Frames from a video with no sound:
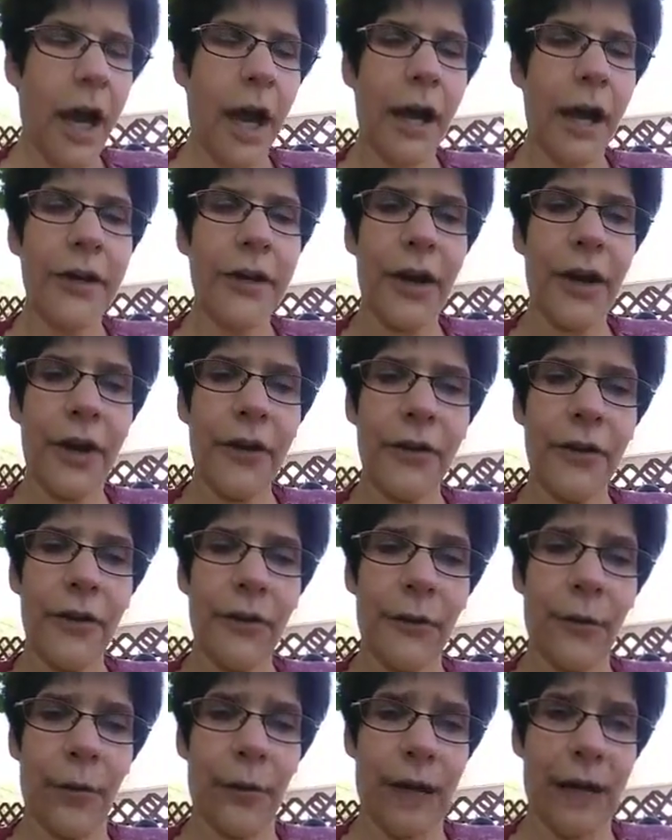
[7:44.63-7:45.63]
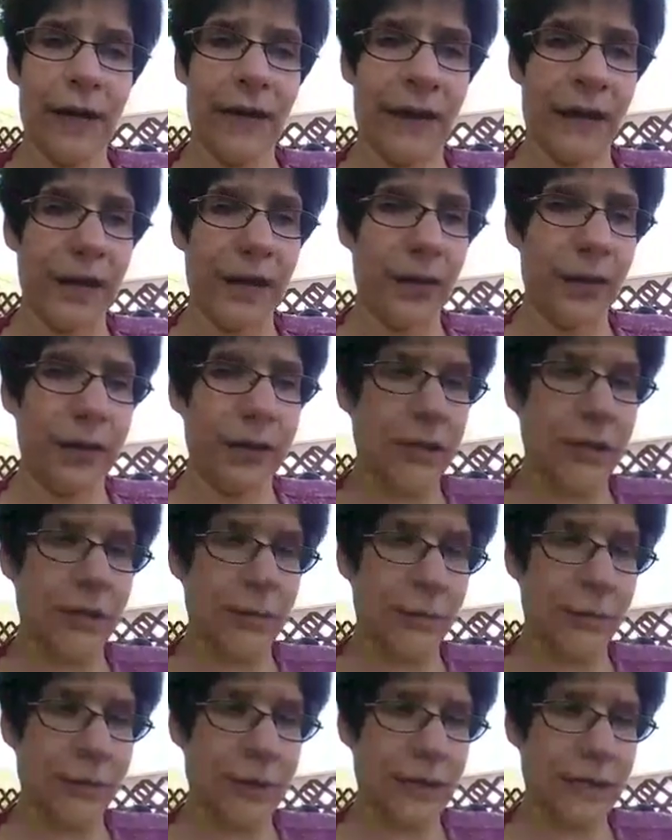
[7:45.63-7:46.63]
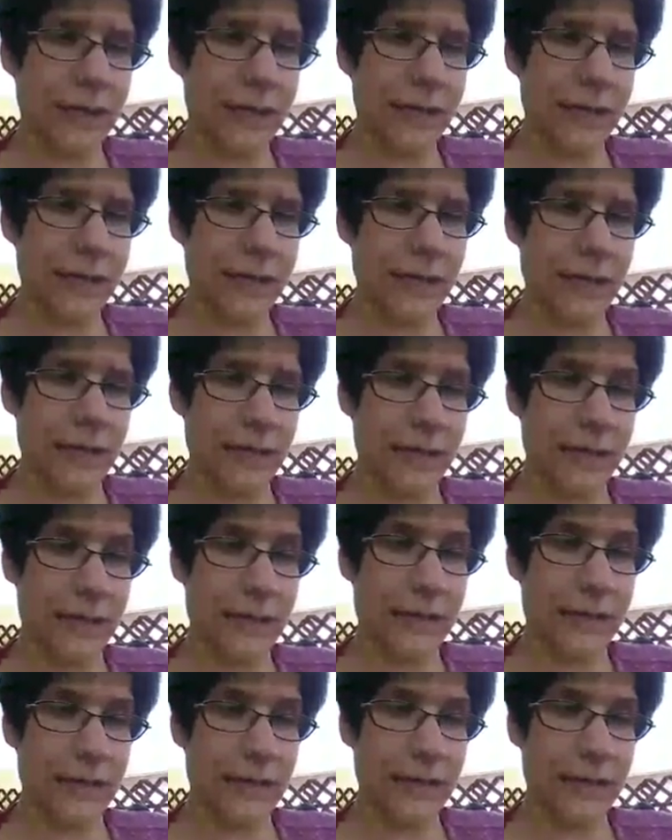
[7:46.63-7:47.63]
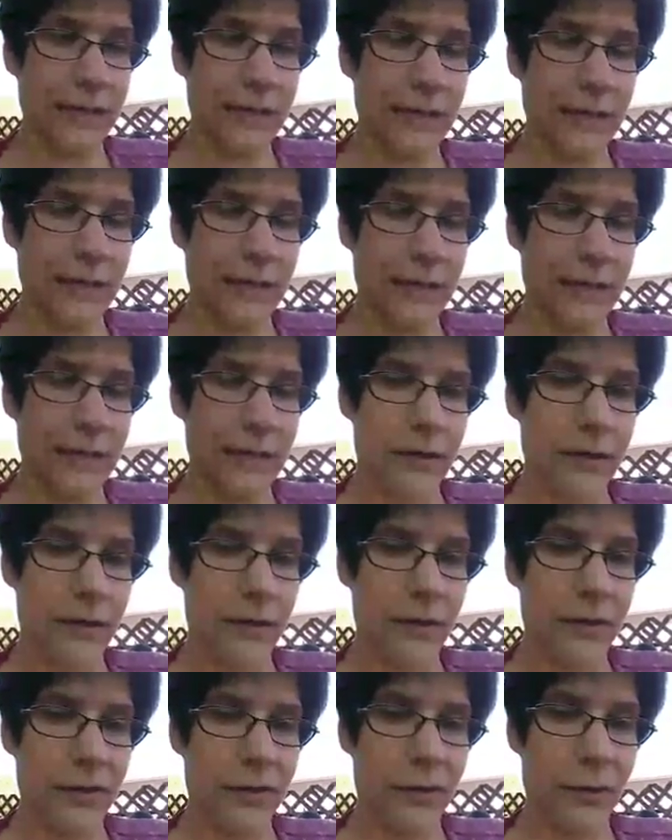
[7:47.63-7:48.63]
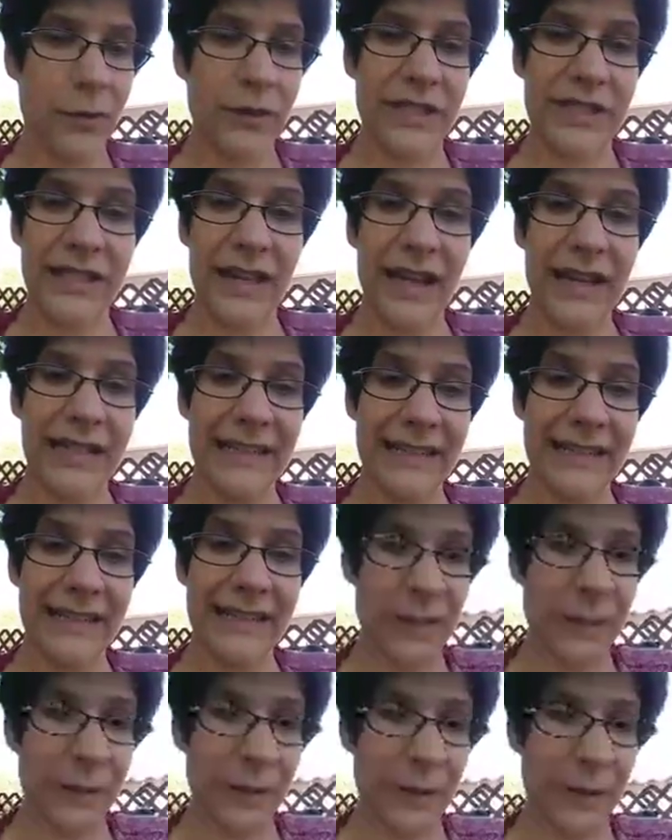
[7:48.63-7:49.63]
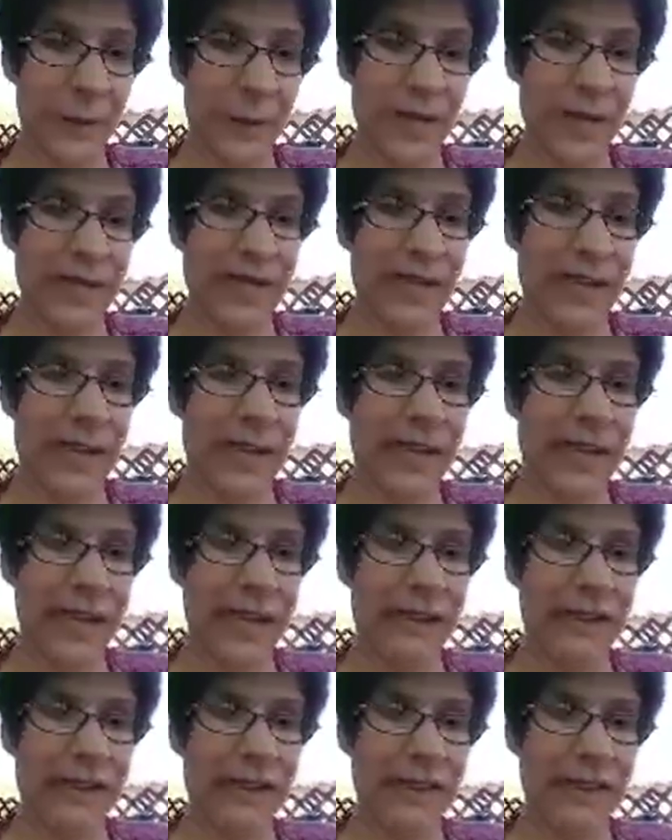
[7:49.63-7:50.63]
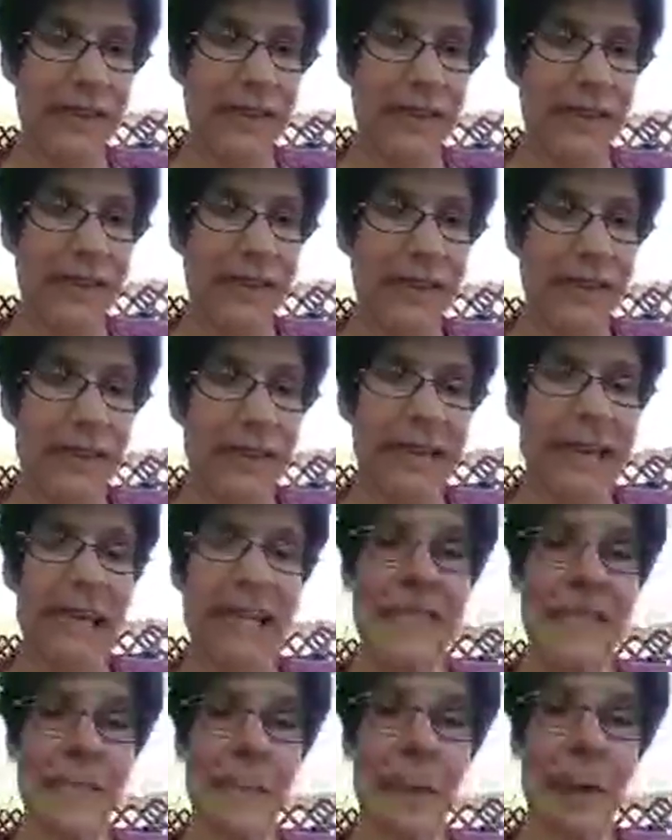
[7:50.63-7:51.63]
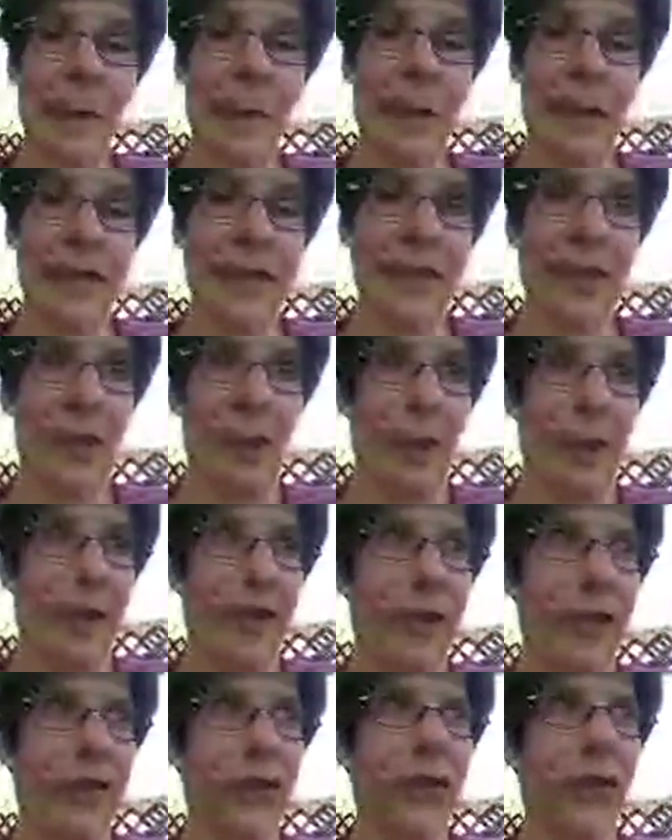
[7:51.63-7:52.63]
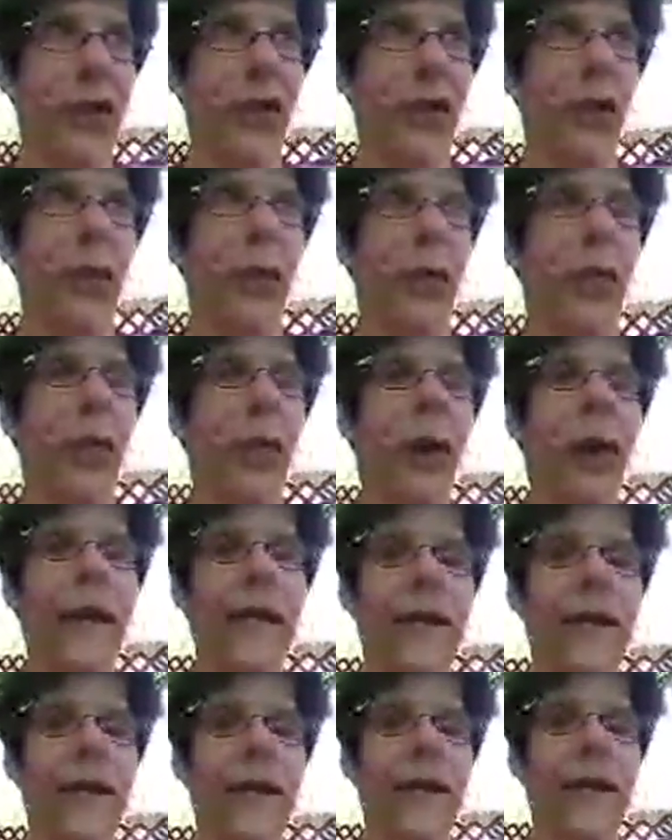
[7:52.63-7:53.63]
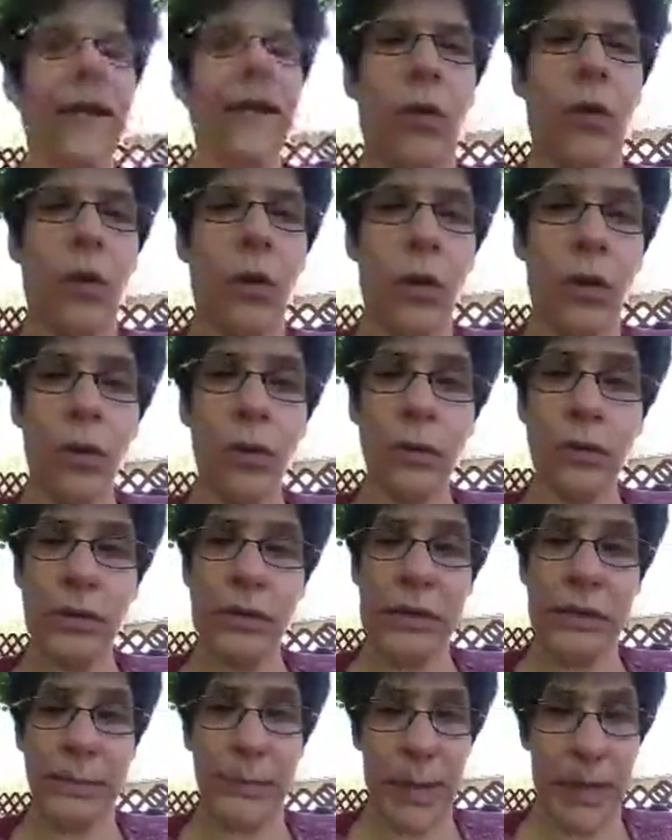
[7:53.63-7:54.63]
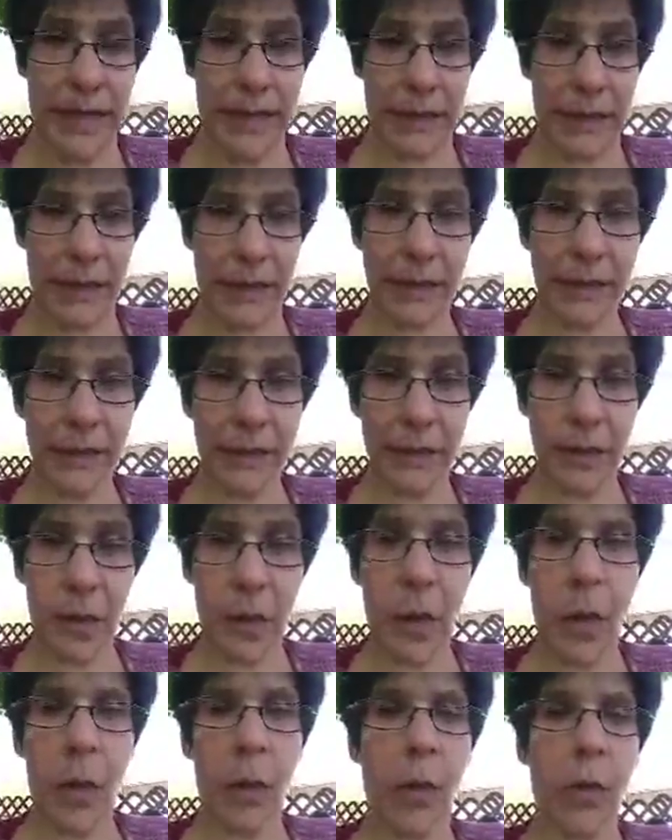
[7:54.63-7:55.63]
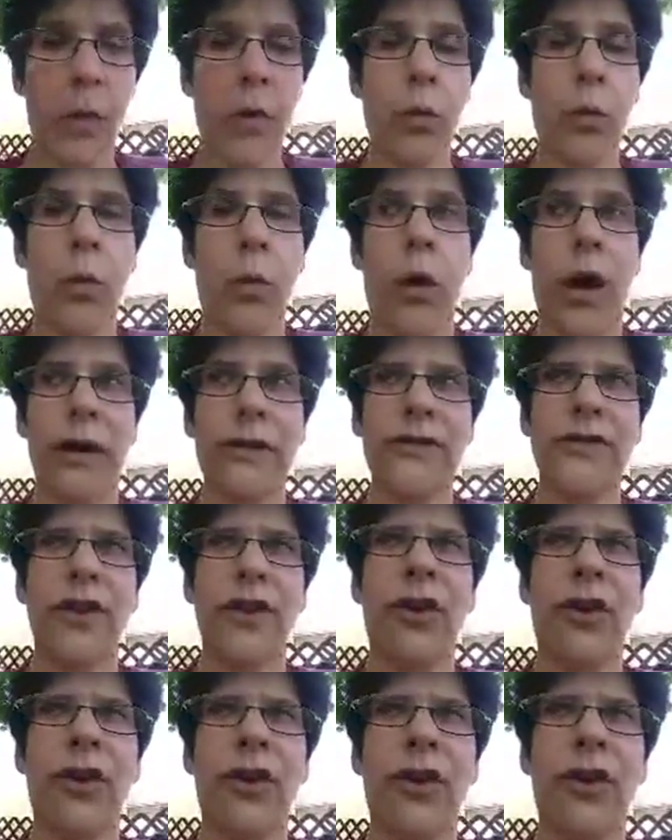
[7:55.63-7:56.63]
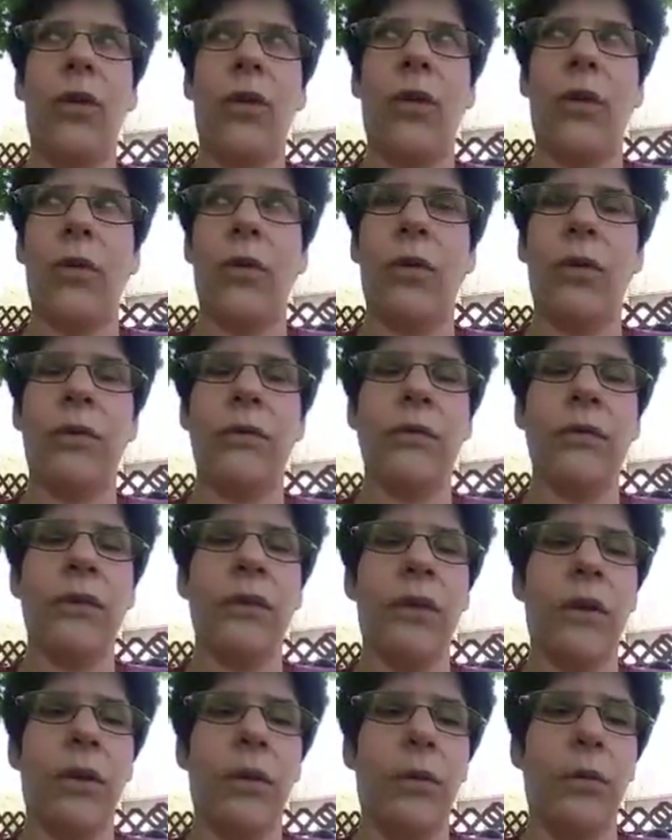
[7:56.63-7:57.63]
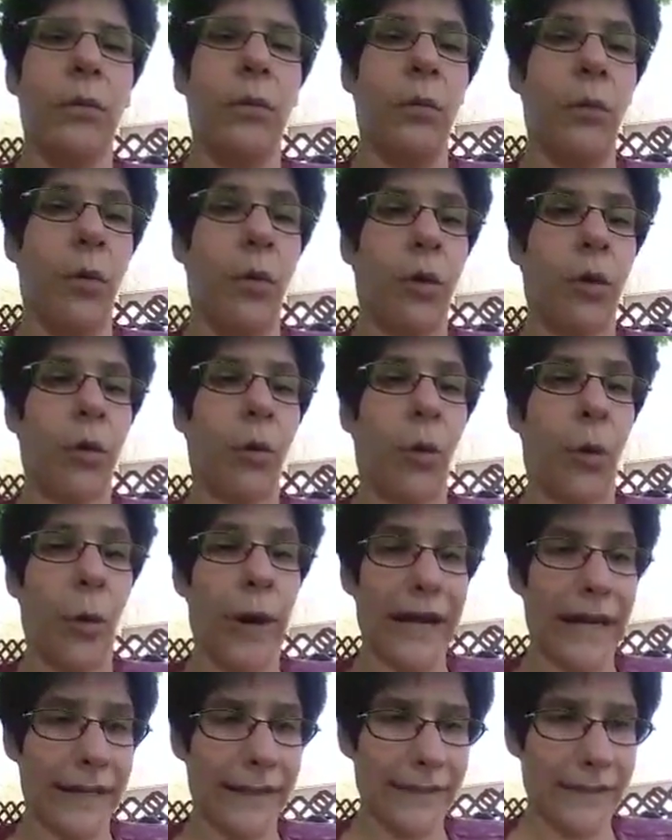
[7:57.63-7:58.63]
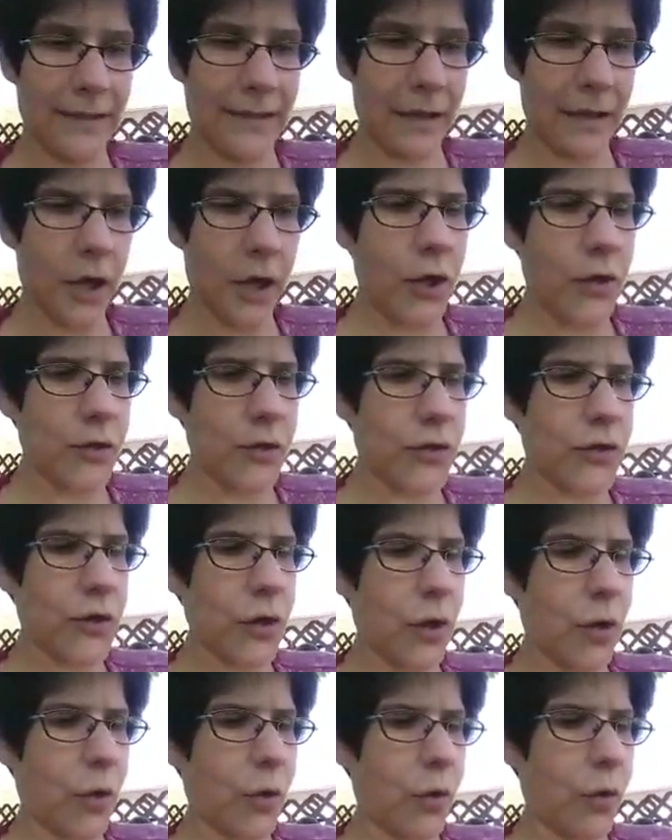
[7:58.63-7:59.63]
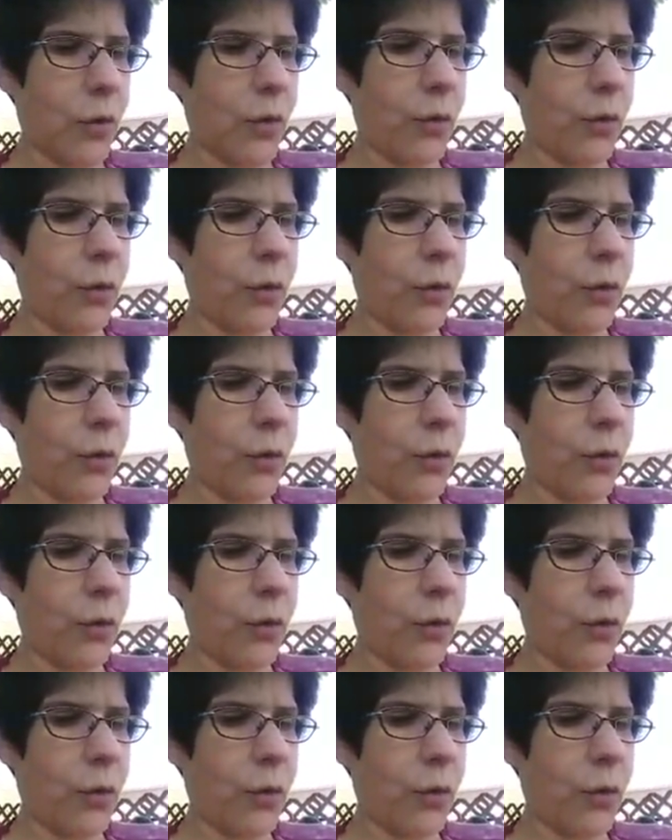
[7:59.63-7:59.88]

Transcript: Another way that you can do this is with science experiments and experimenting with what holds better or what holds more weight. So